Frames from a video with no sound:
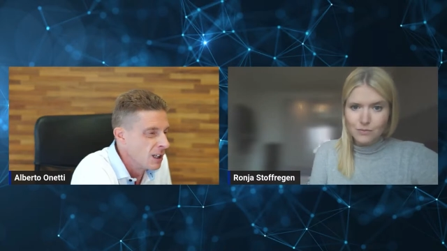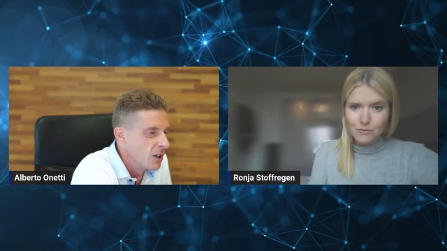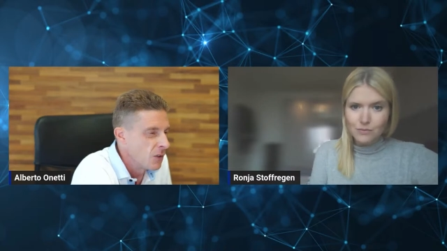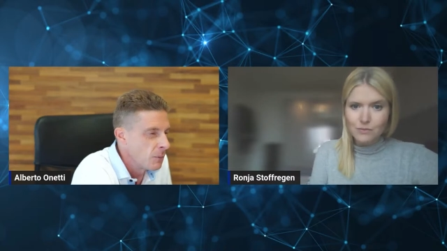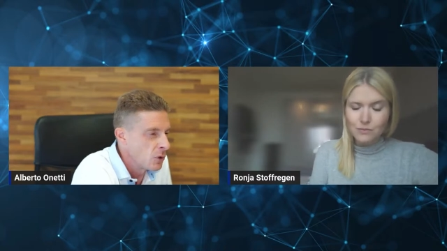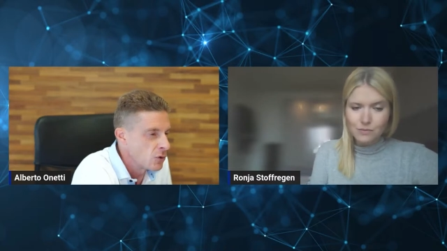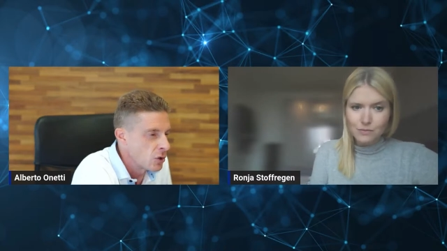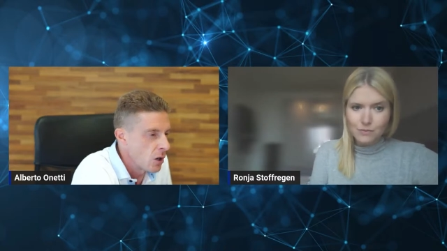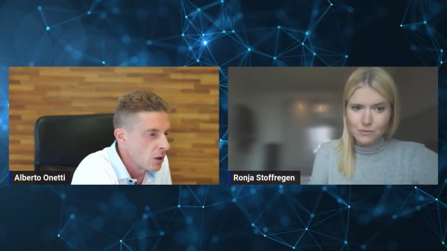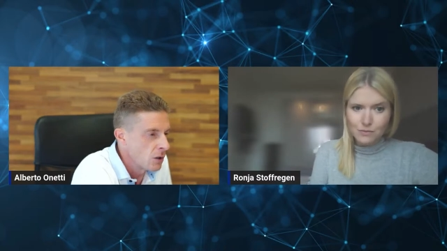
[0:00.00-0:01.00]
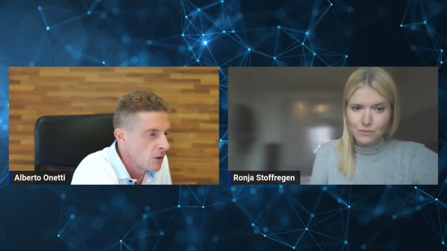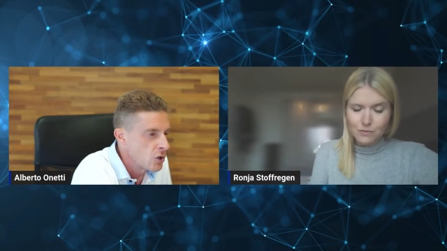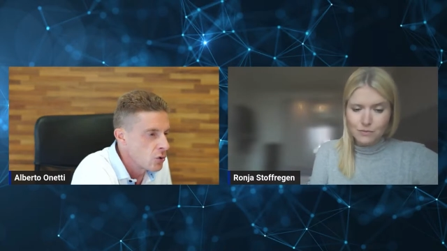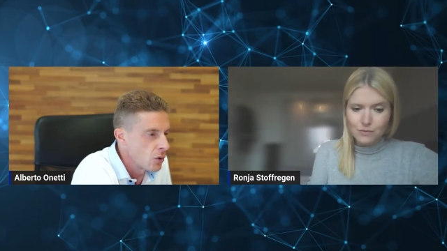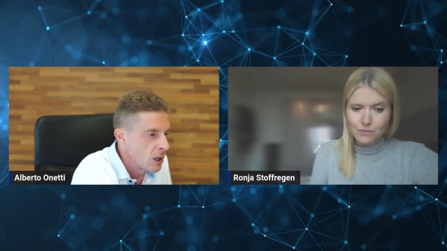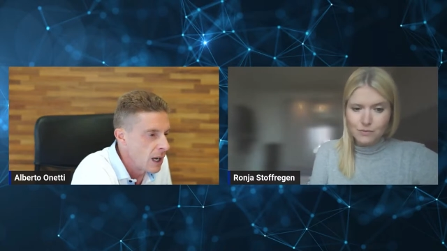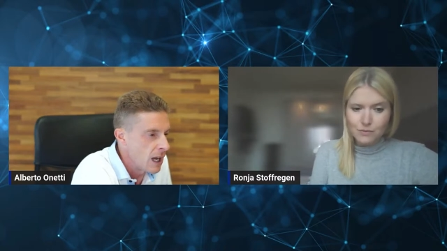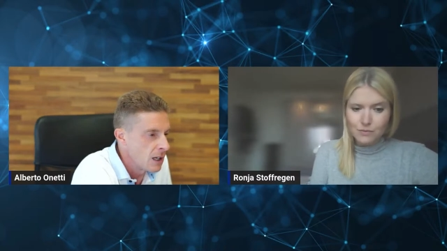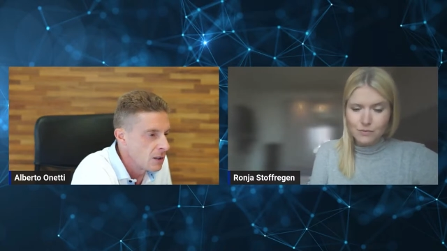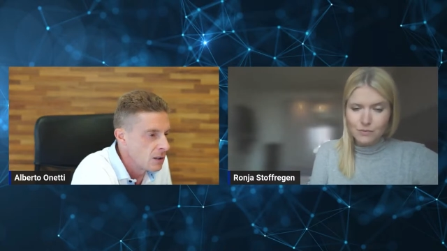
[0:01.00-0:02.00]
Speaker 1: If I'm not wrong, the venture
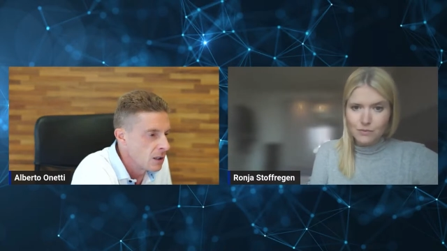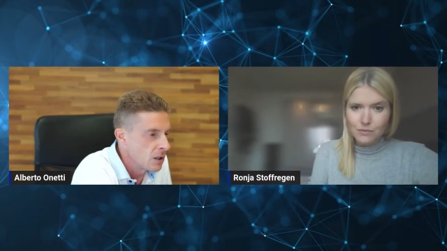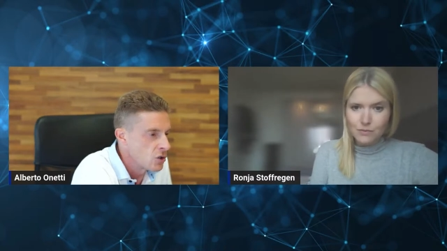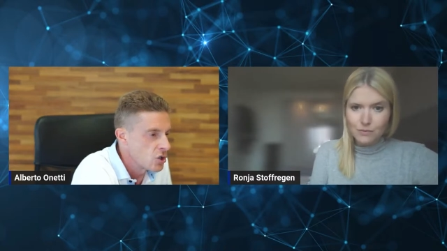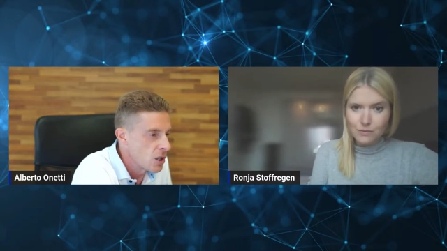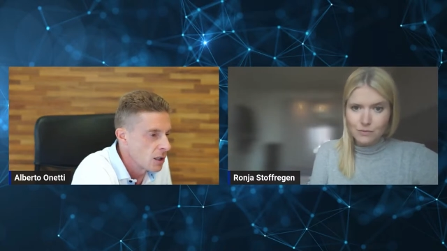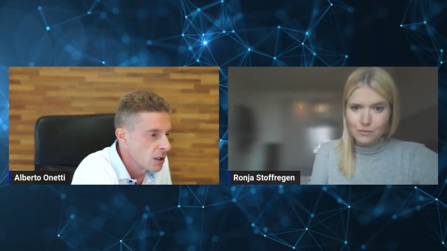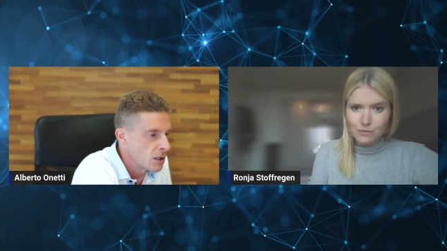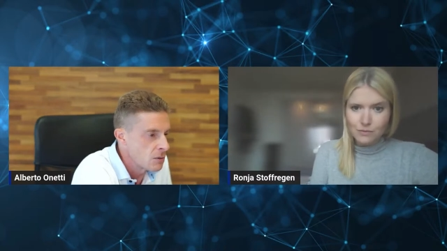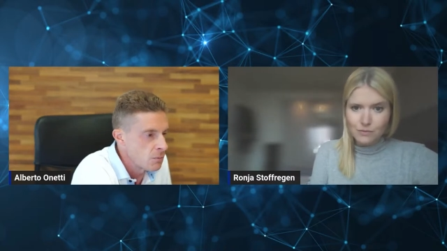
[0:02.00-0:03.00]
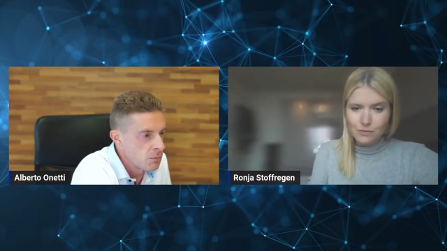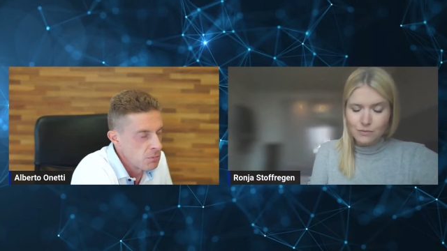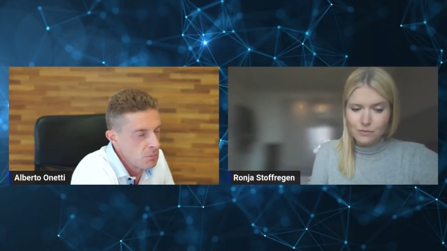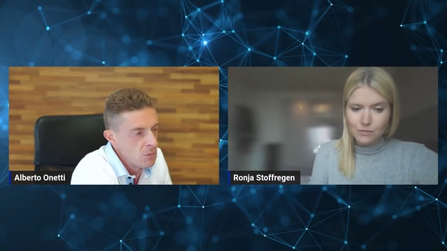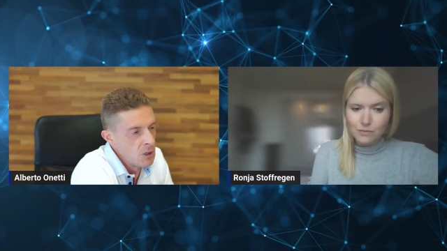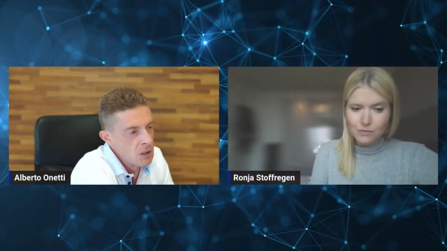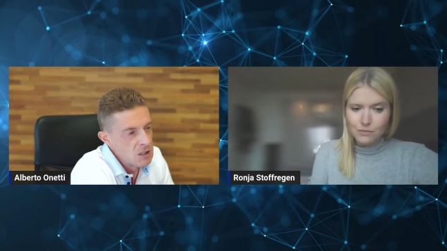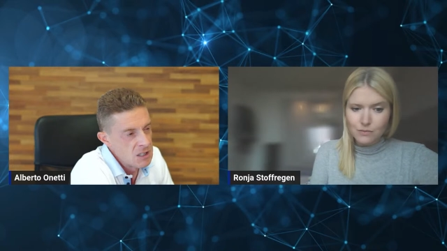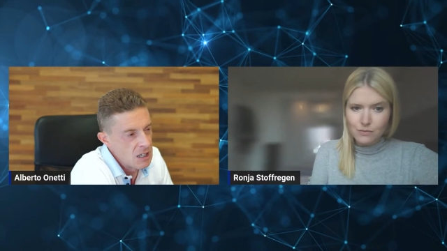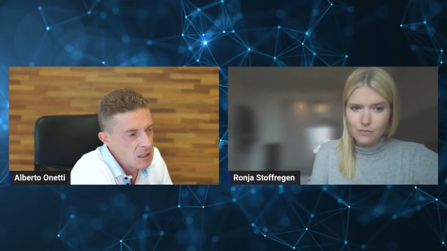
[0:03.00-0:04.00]
clienting in Schenker's
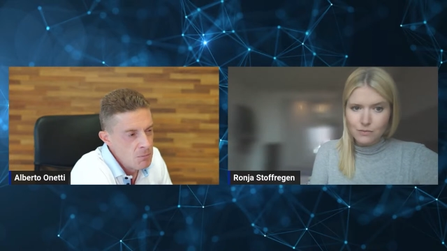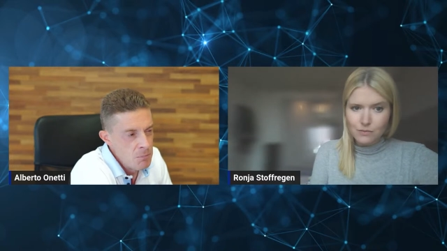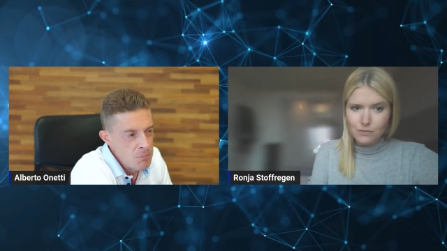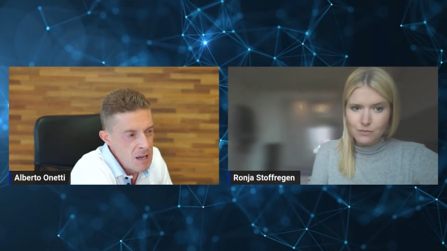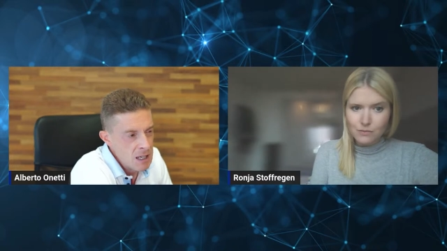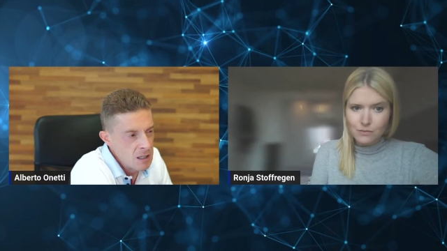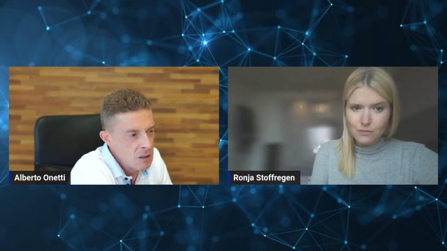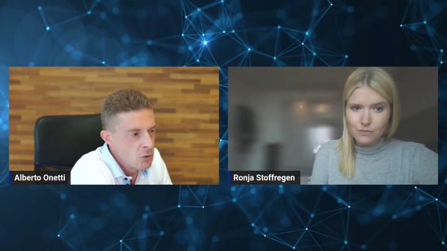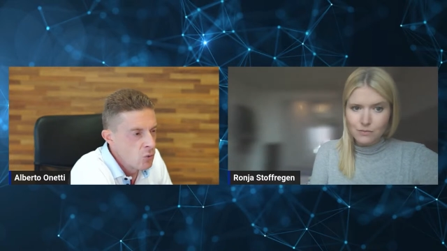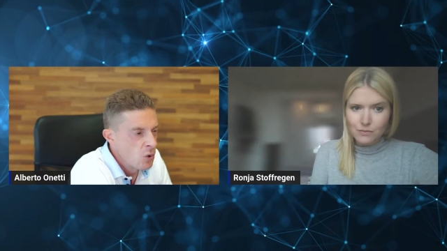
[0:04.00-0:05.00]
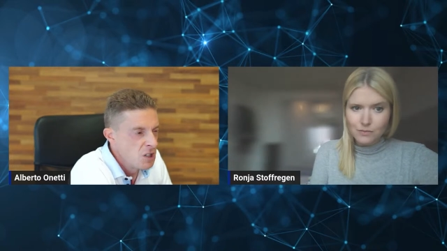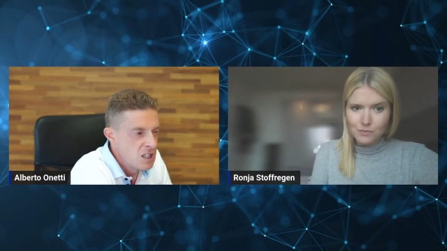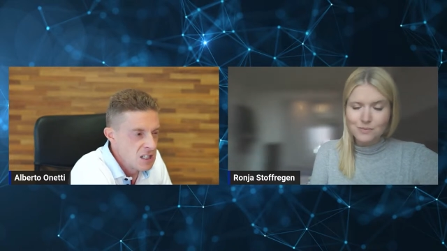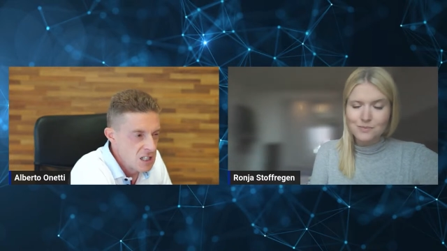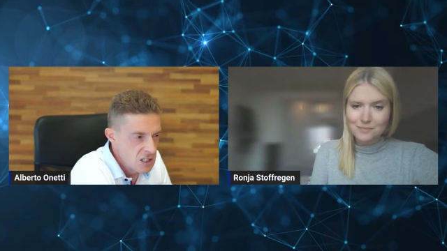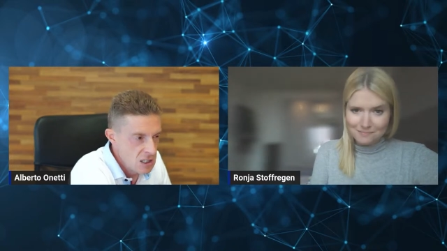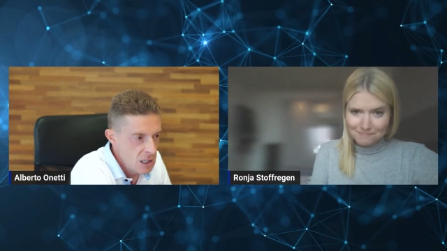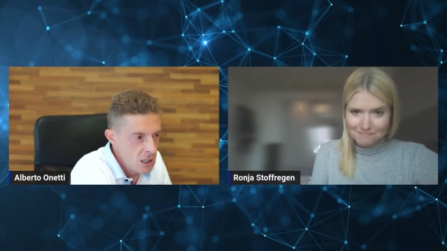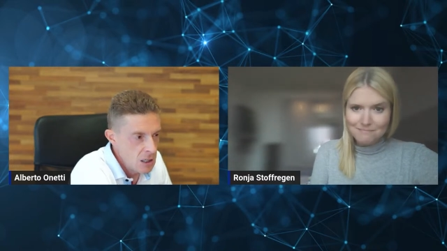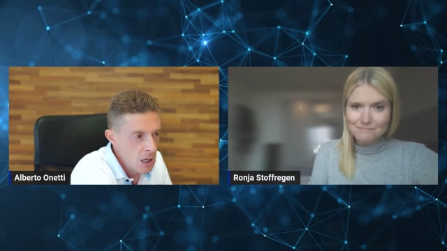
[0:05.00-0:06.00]
started back in
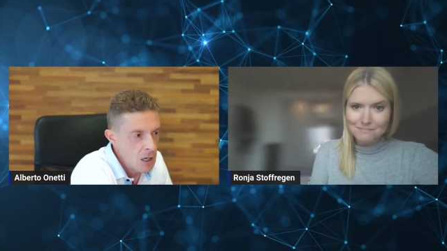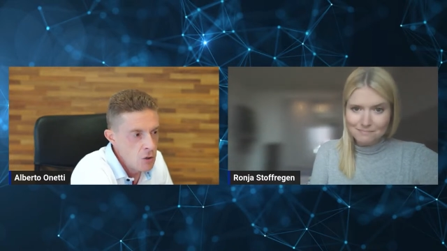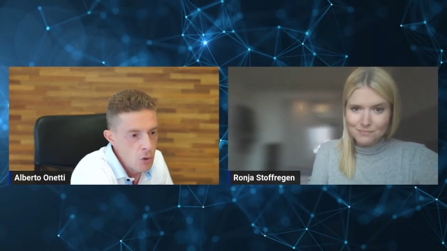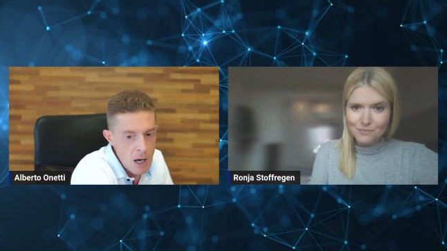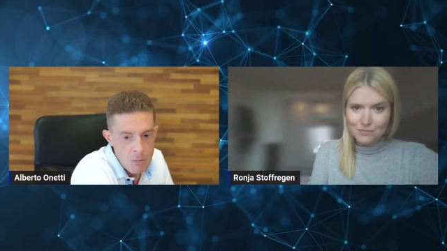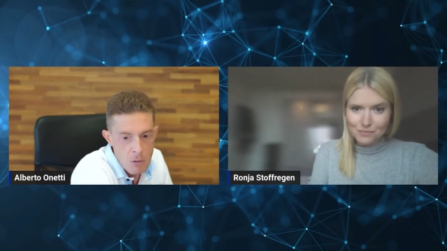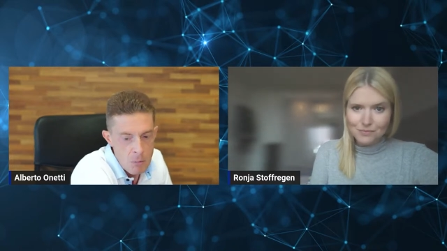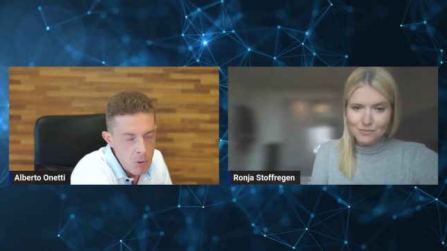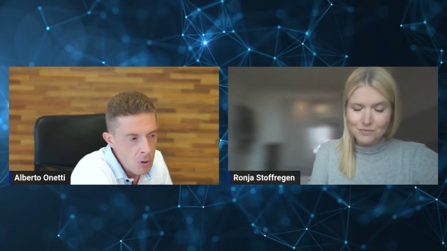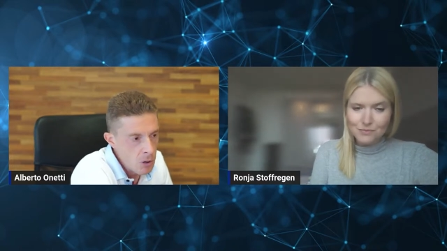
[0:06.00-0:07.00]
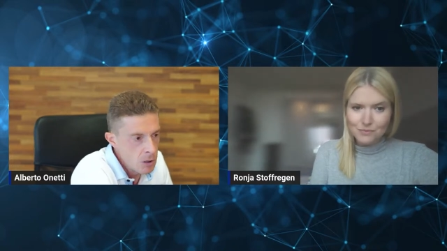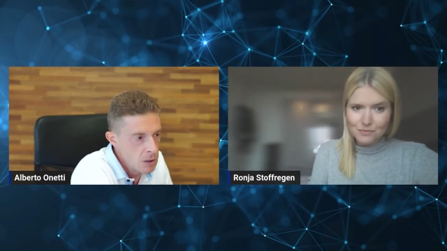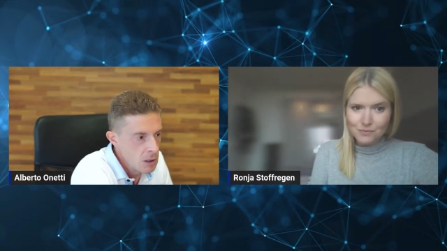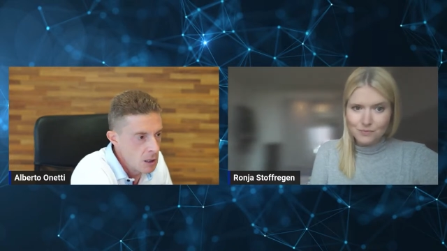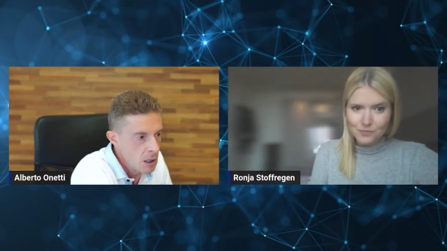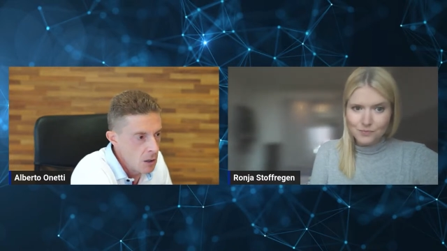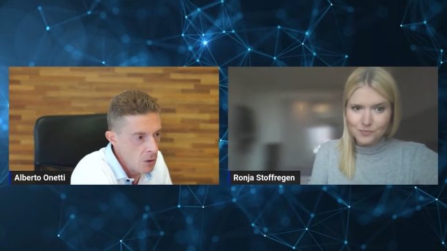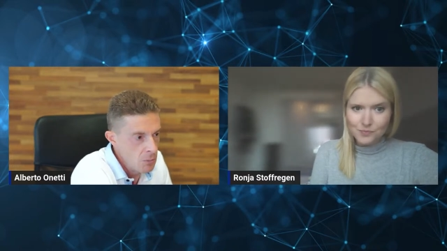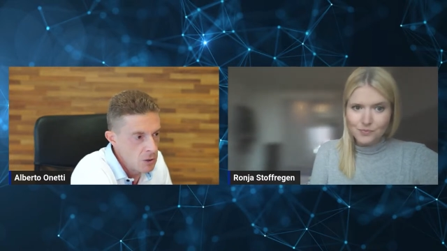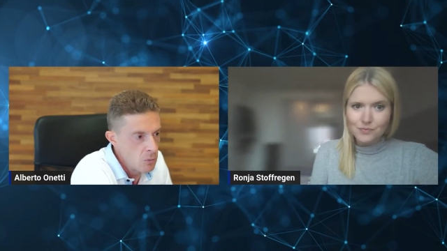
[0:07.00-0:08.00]
2016, and you come on board uh,
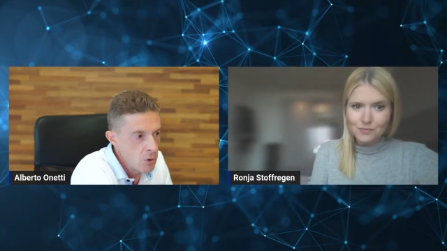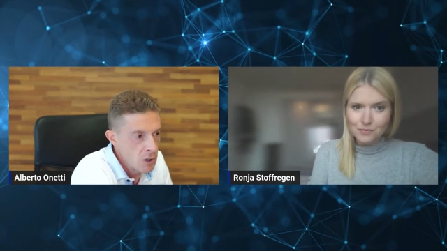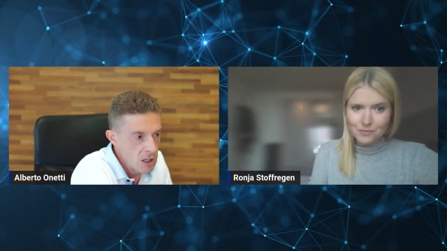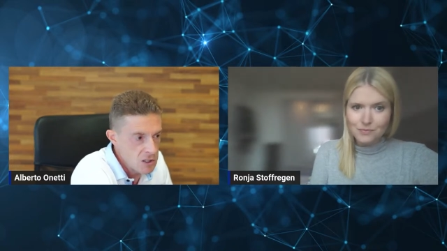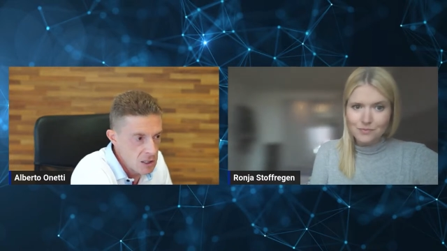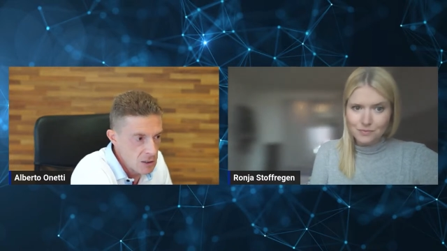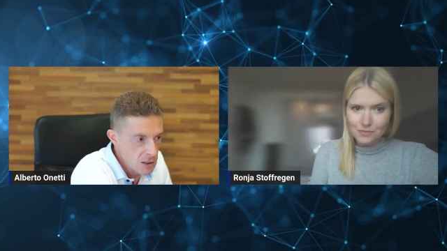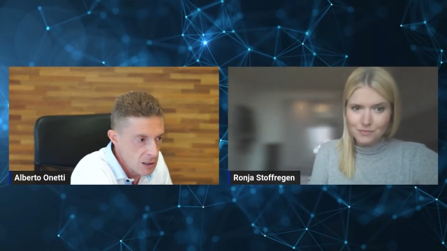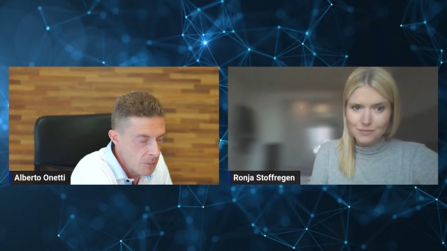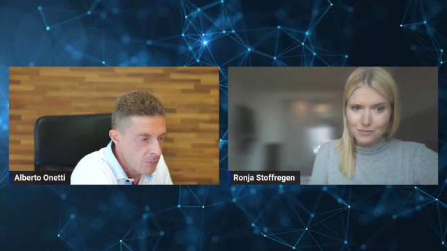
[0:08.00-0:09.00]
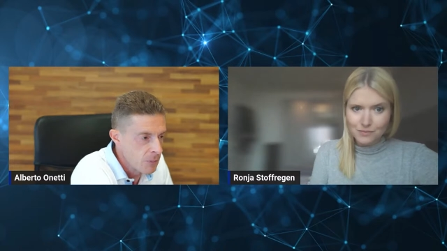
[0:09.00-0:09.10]
a bit more recently.